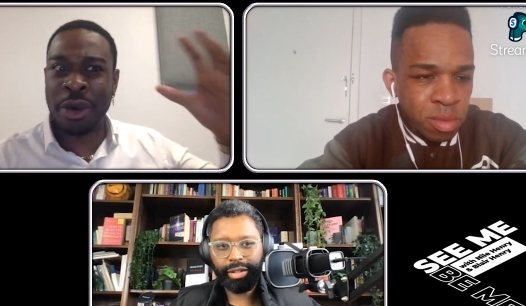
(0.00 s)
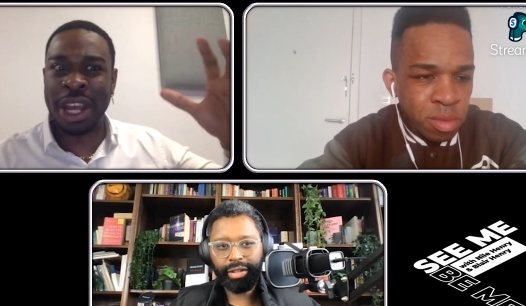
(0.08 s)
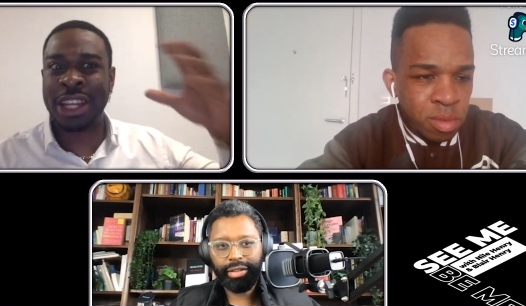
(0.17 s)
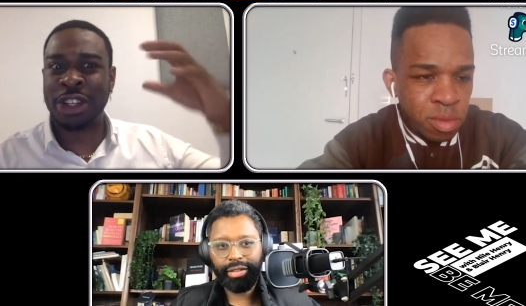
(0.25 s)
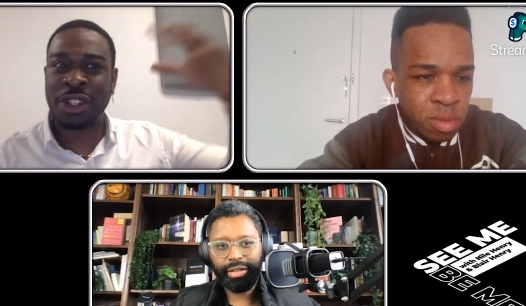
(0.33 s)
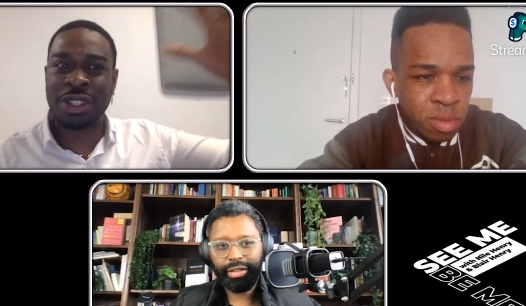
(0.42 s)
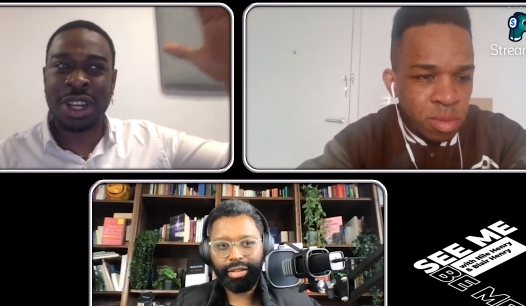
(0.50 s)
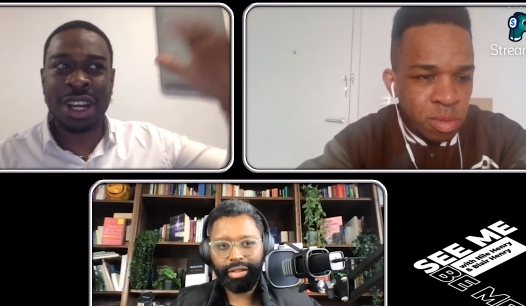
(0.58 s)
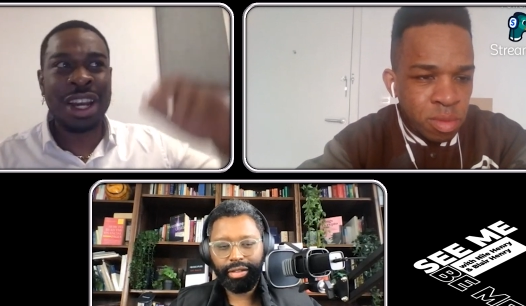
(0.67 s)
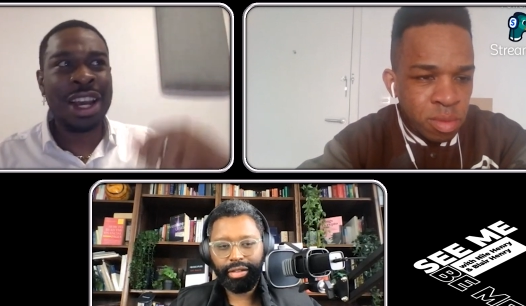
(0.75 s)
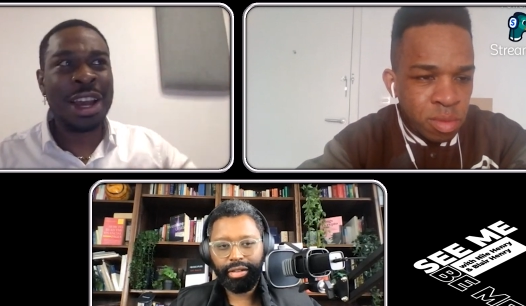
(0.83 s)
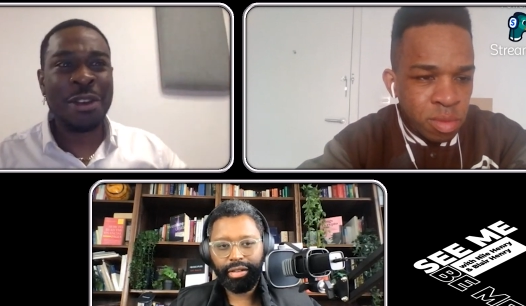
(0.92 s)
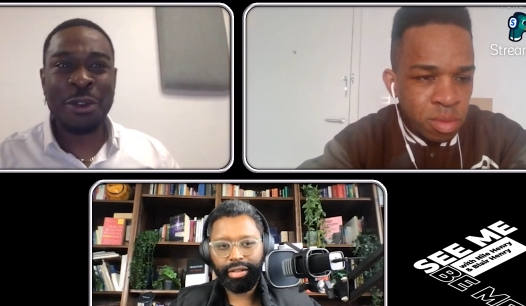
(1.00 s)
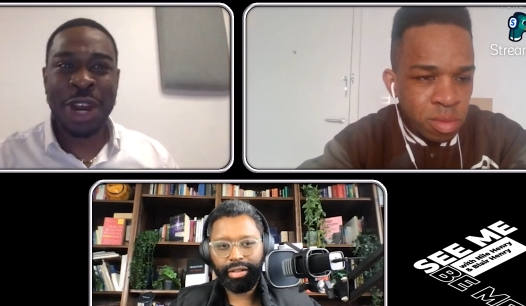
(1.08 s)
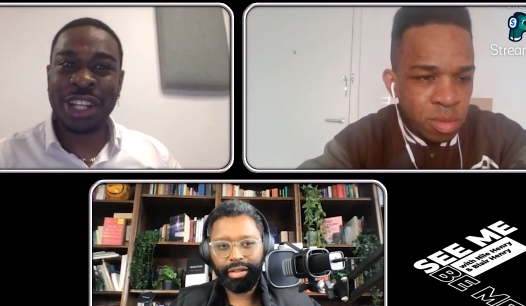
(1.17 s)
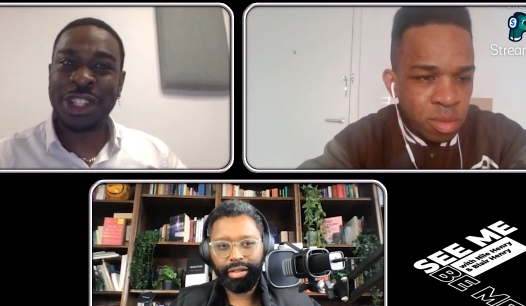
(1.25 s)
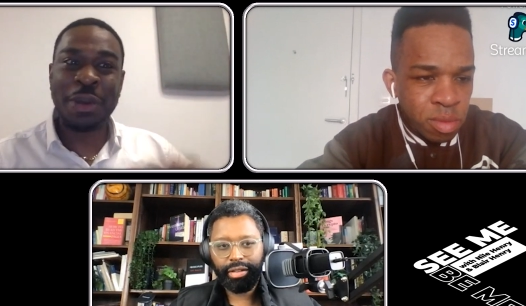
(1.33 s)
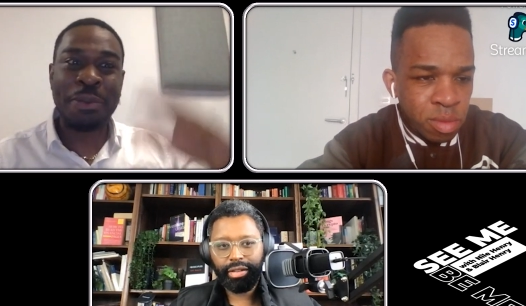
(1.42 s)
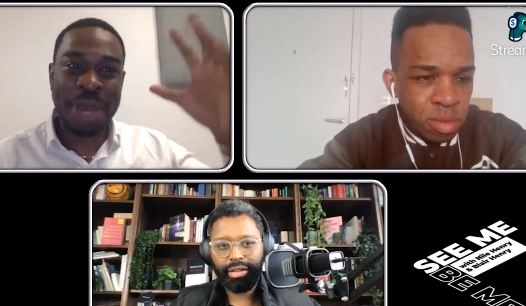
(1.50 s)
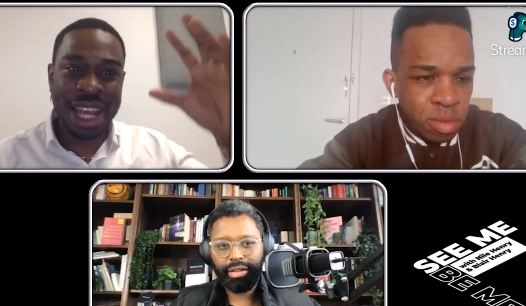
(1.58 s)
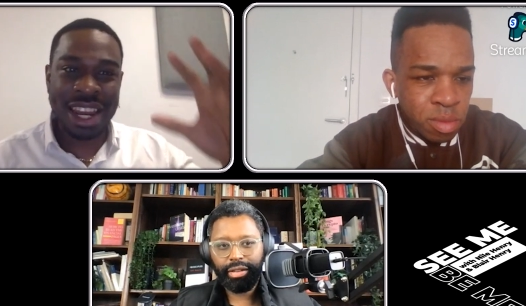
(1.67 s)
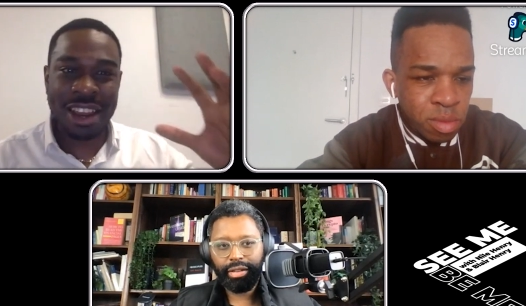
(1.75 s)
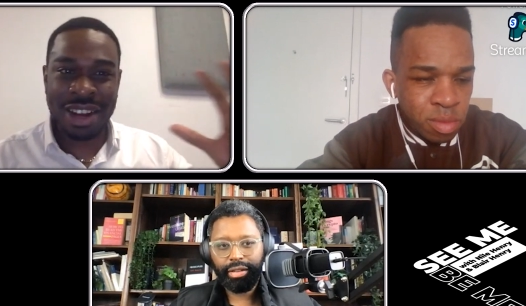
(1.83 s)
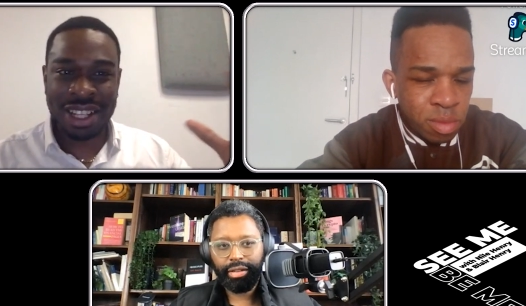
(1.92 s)
Speaker 1: only reaching
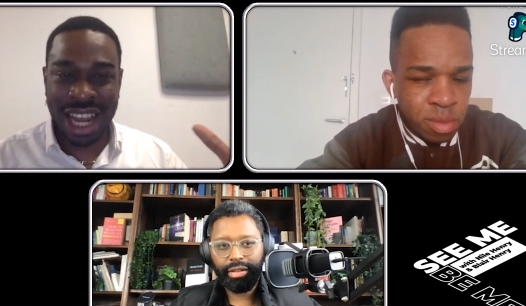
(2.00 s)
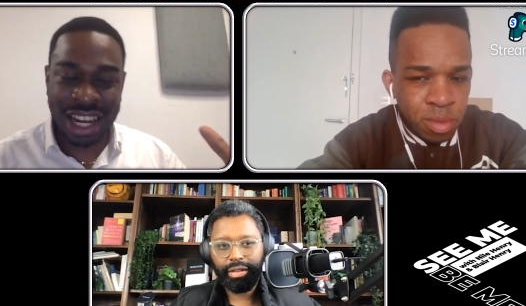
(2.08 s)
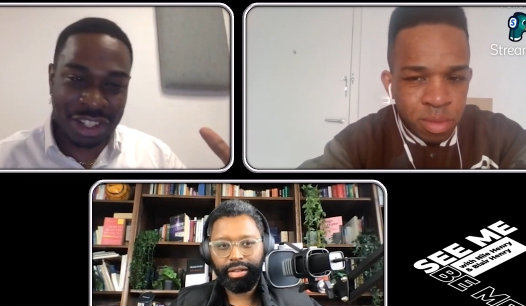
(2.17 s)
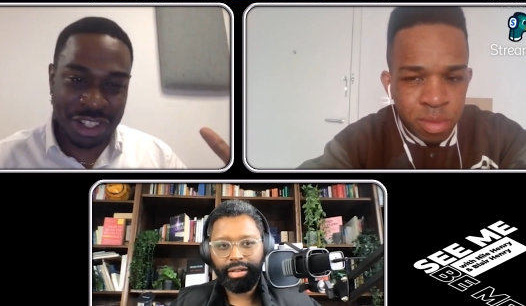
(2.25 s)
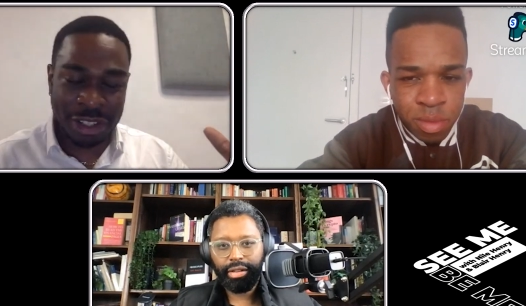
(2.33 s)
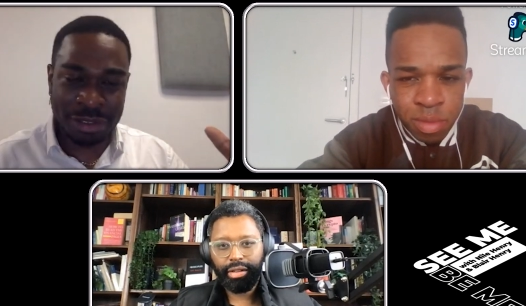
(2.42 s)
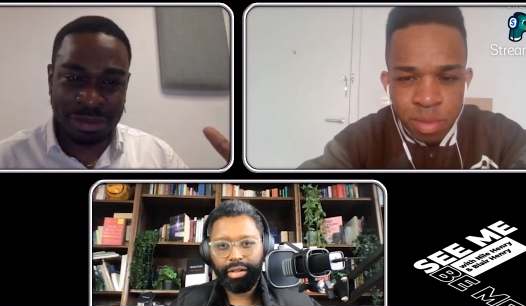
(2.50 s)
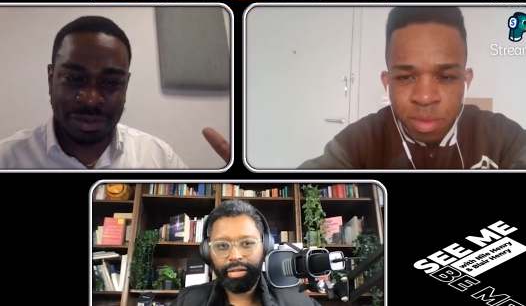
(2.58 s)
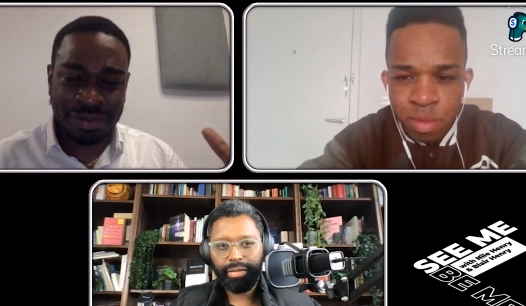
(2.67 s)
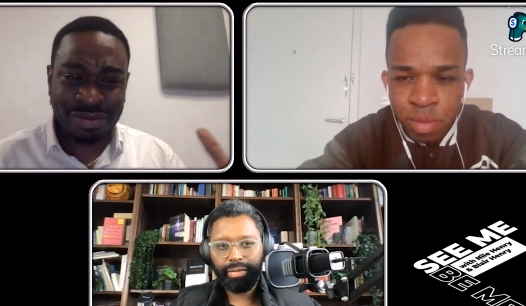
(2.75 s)
media attention.